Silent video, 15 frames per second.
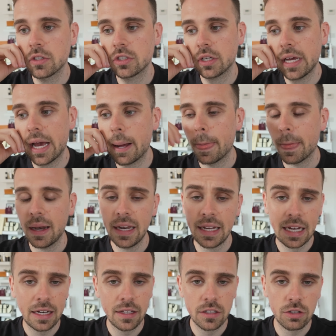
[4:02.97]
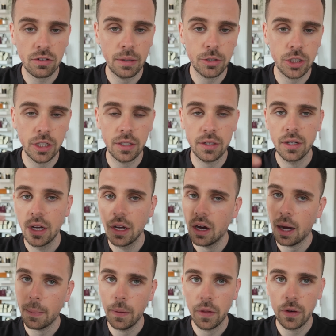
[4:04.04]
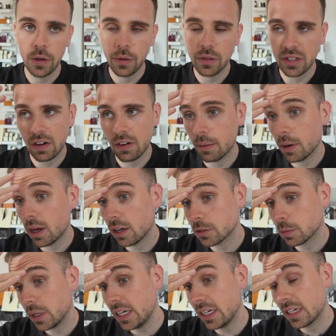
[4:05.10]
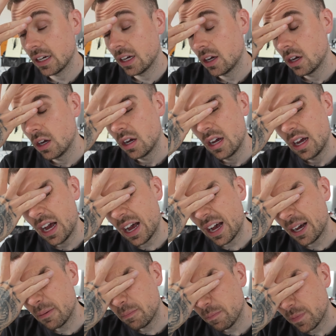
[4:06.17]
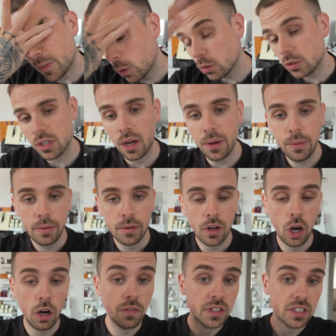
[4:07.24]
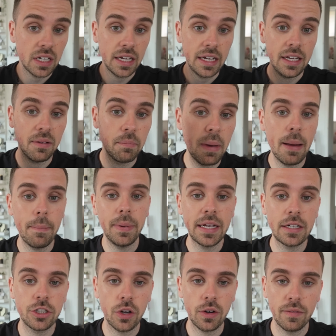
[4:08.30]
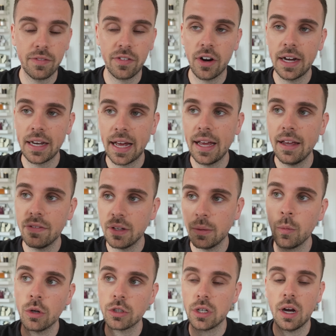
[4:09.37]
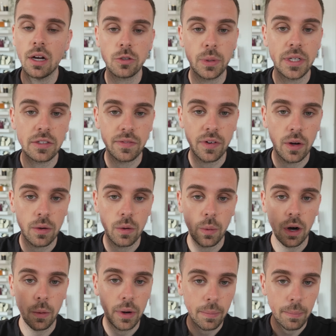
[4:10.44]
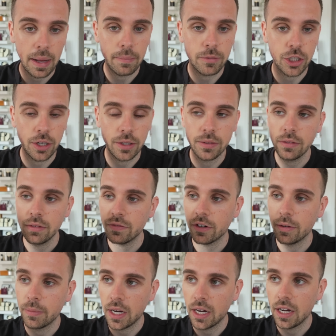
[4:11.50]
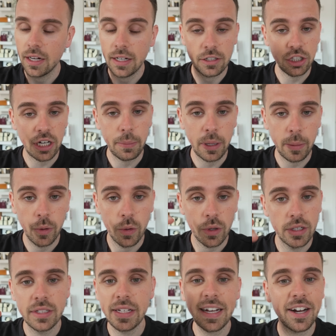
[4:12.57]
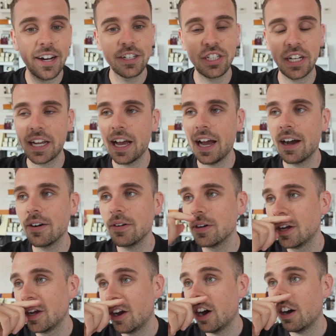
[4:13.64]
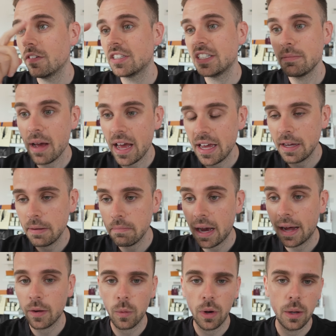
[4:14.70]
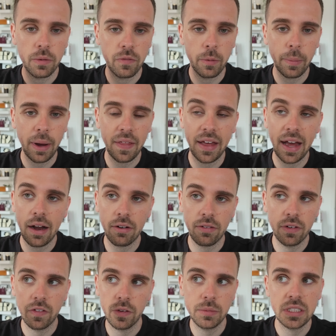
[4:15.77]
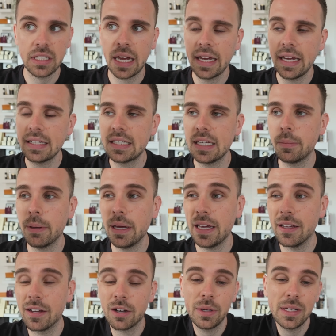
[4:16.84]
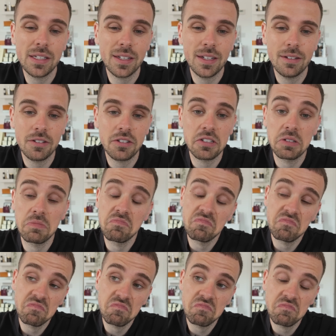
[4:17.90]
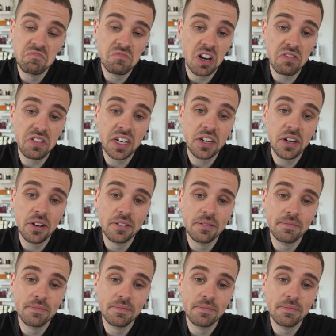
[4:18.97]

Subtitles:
So yeah, link in the description. I put the newsletter up last week. Also, obviously, met Big John on Friday. If you didn't watch last week's vlog where I went and met John from JP Morgan, then go and check it out. Obviously met him, had a word with him about the algorithm. Today hit TP. Coincidence? I think not.